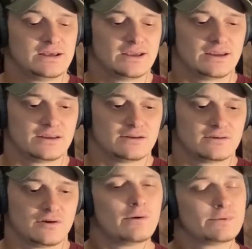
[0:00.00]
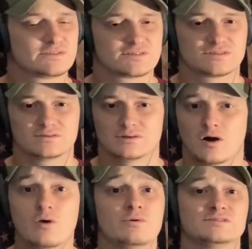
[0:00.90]
and hope it's
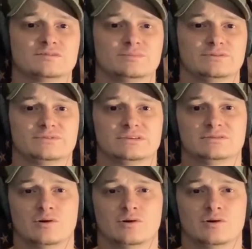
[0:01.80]
always uplifting